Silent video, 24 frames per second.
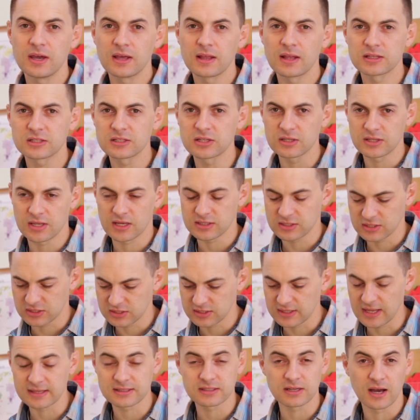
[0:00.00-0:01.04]
That's
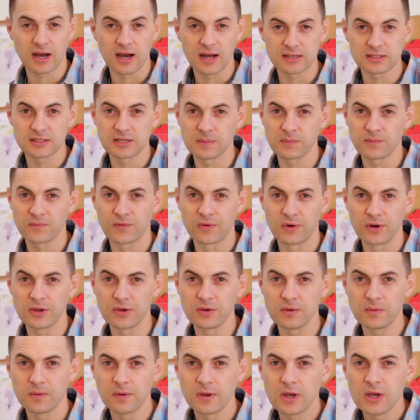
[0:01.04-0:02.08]
a hot tip for
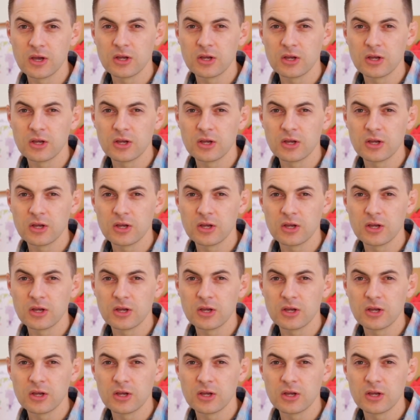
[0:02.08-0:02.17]
you.